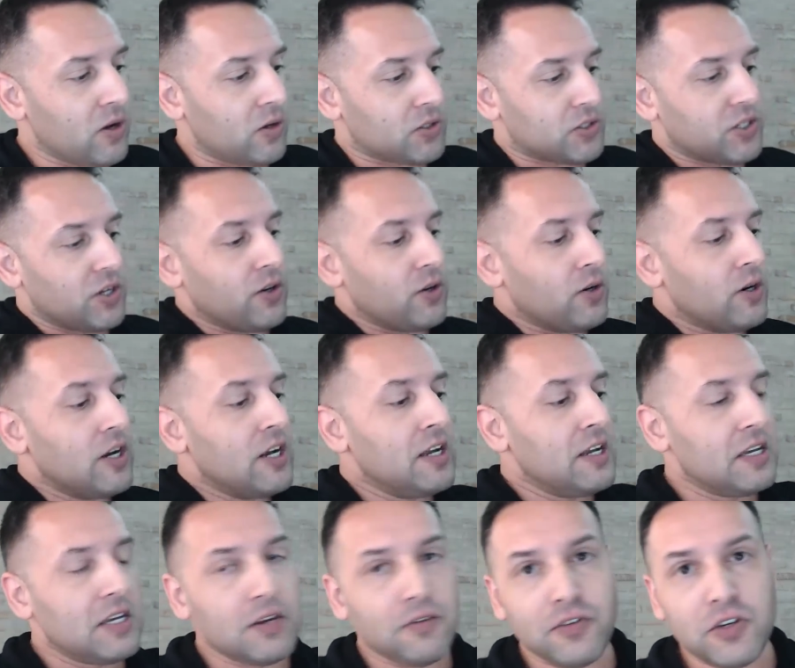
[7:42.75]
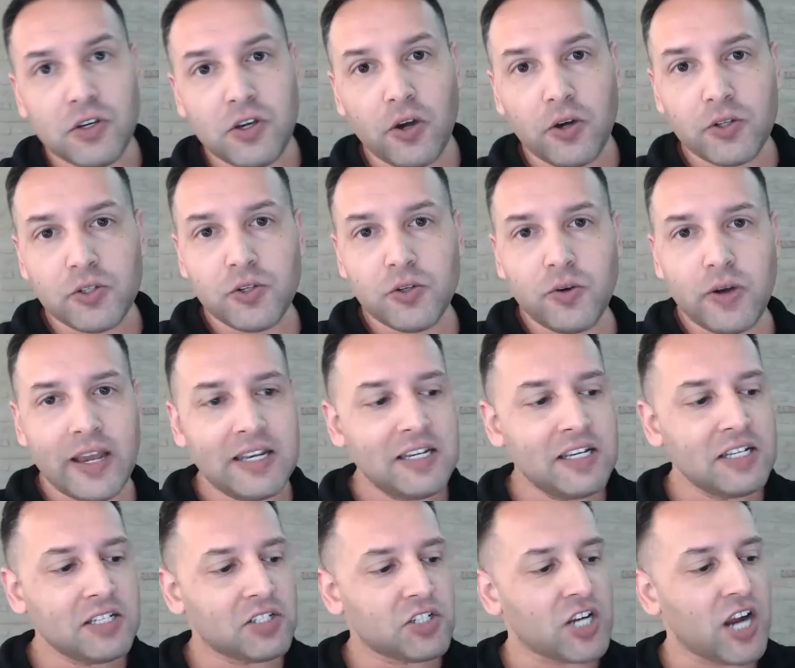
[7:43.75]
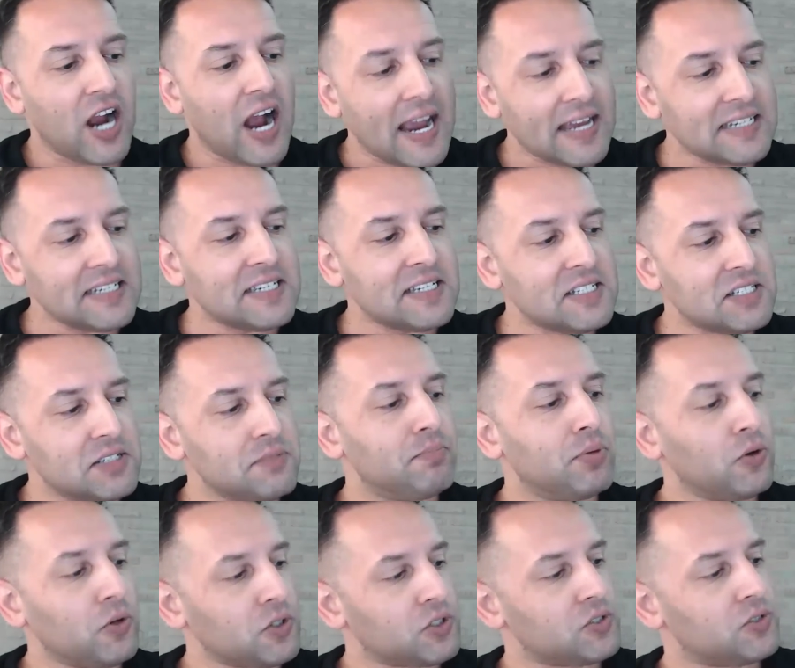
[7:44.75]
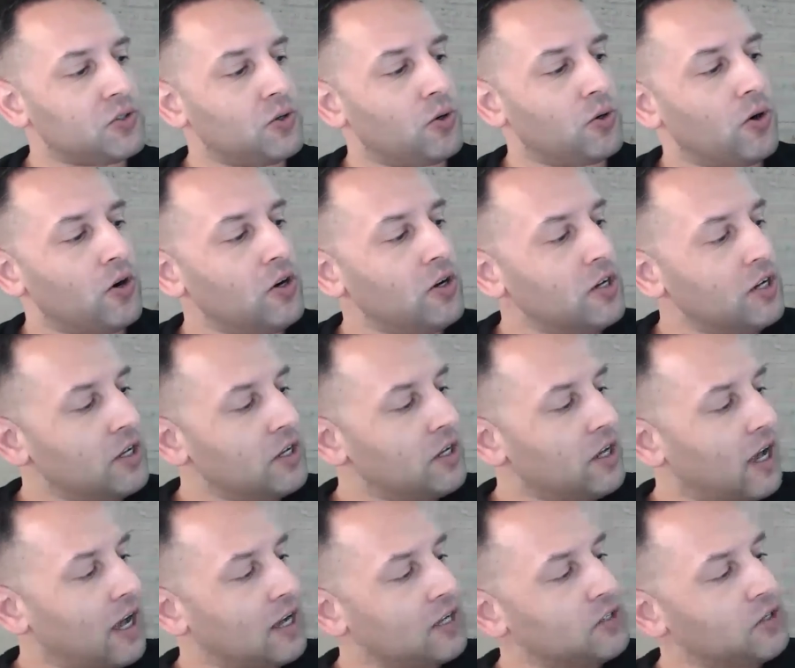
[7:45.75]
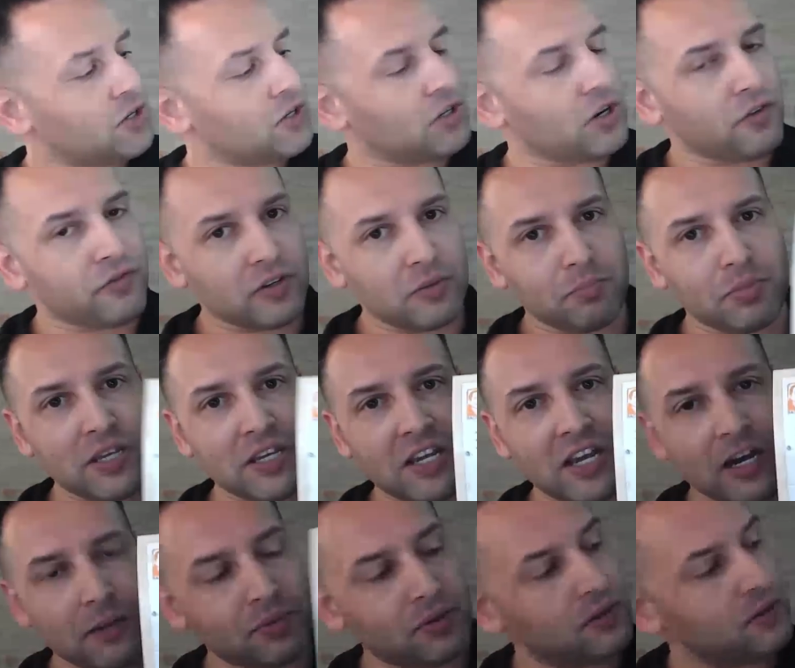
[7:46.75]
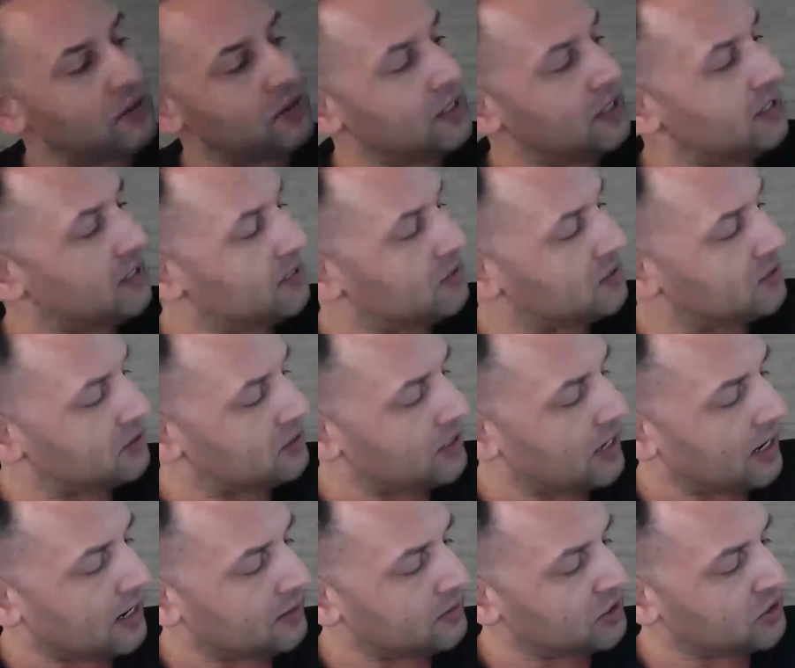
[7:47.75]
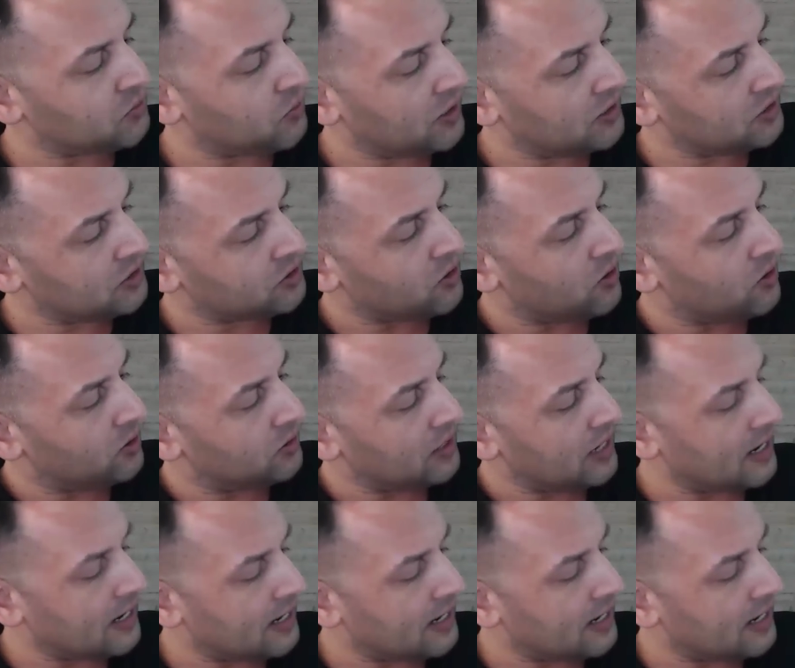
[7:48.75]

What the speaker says: So if you go to any Chinese bookstore, you can often pick up these. This one is called